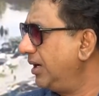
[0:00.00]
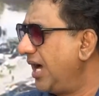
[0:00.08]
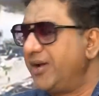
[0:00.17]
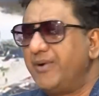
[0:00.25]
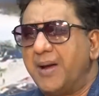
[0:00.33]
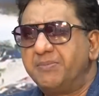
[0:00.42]

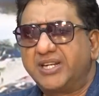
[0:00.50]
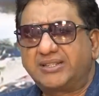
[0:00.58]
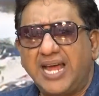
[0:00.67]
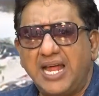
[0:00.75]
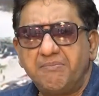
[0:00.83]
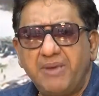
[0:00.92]
And
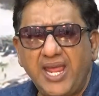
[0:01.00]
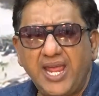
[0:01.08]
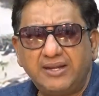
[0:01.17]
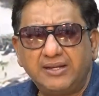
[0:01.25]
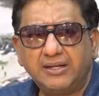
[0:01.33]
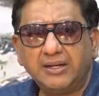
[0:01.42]
Ramjetan
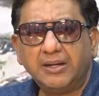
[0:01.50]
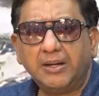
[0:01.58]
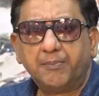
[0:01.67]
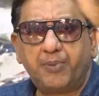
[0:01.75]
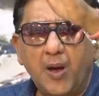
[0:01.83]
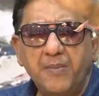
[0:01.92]
made
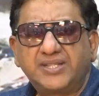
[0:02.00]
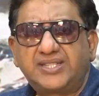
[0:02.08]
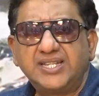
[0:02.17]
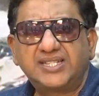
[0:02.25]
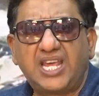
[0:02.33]
promises,